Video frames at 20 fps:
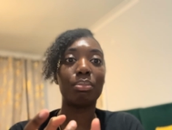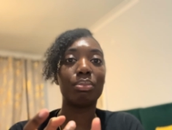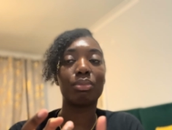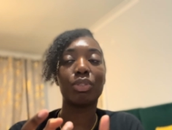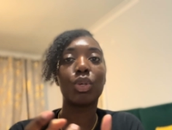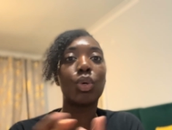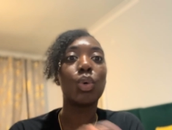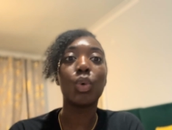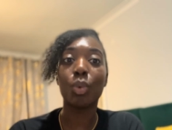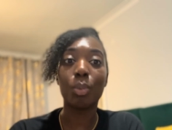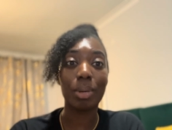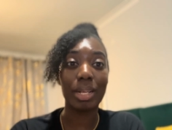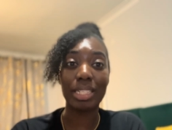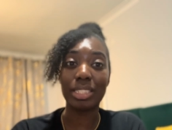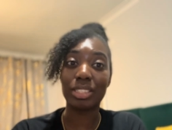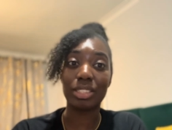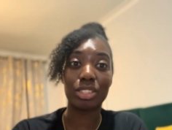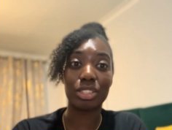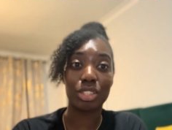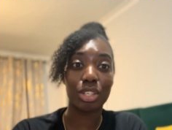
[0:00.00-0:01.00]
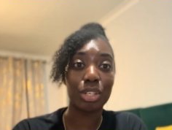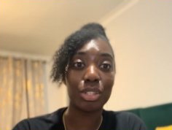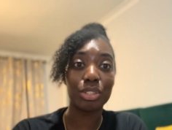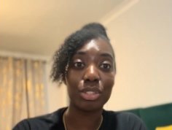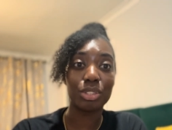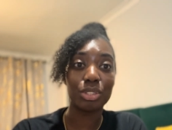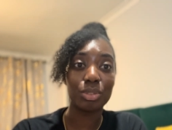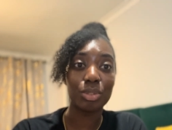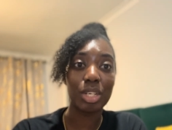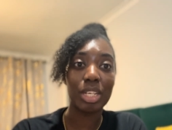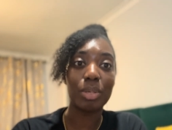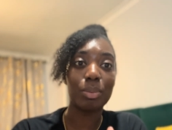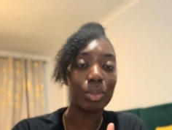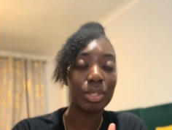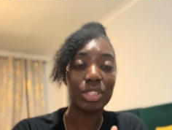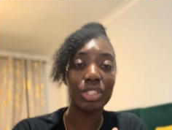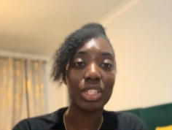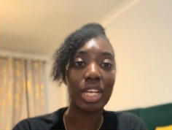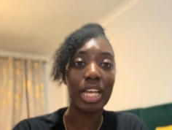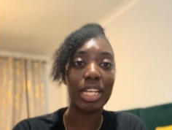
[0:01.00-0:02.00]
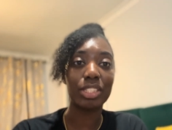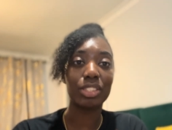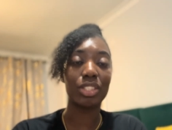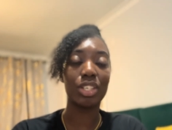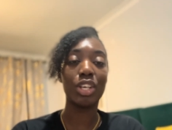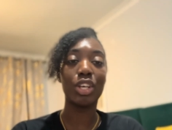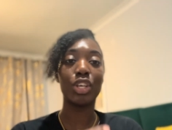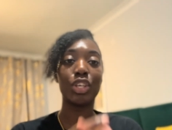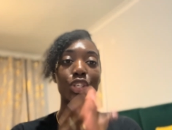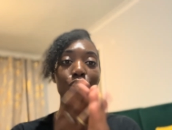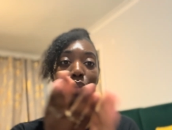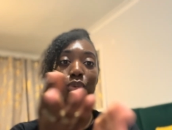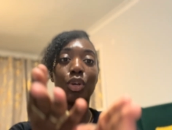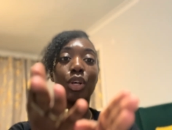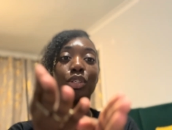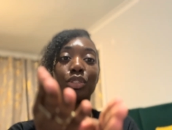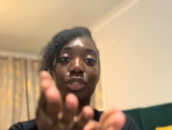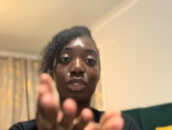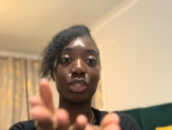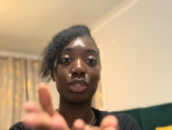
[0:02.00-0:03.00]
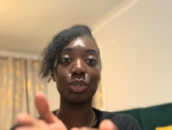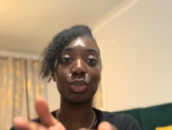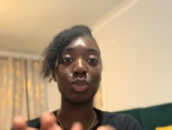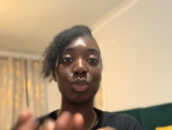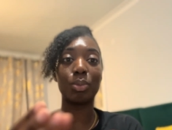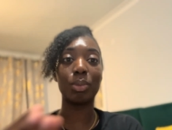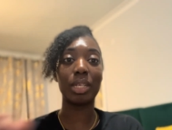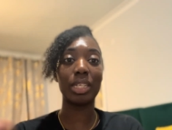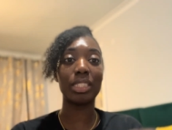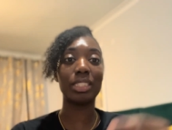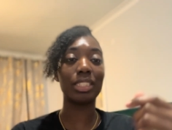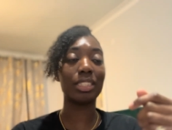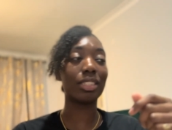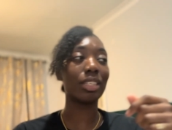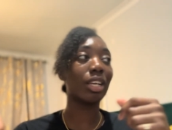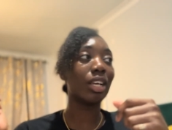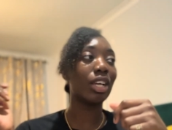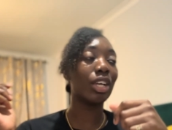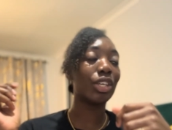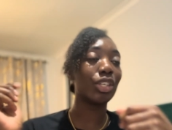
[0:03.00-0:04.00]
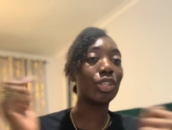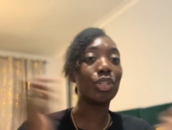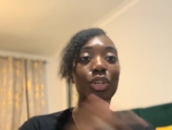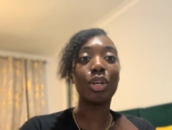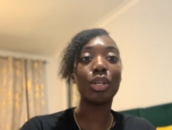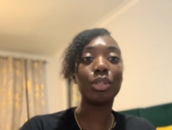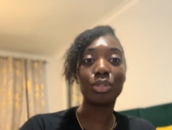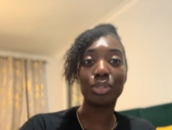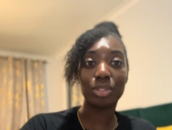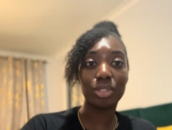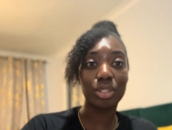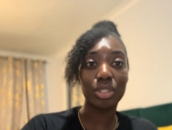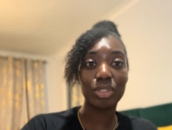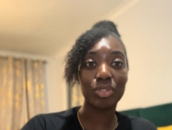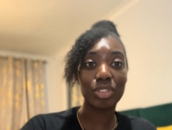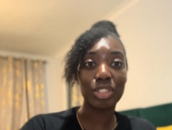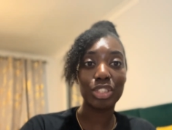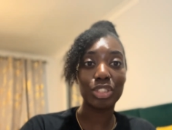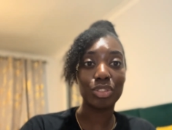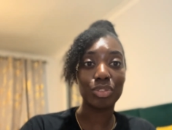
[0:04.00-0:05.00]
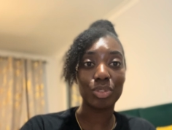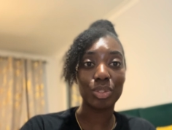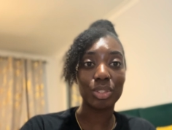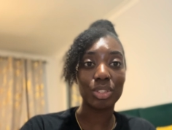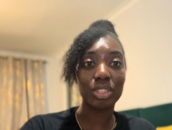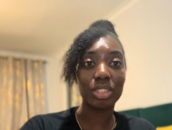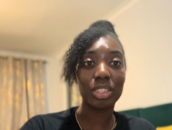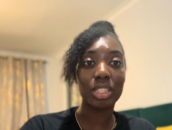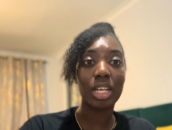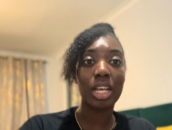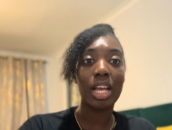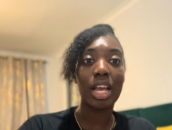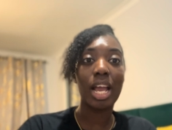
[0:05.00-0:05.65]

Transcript: cool places to go to, in which case you go to those cool places, you go to those restaurants,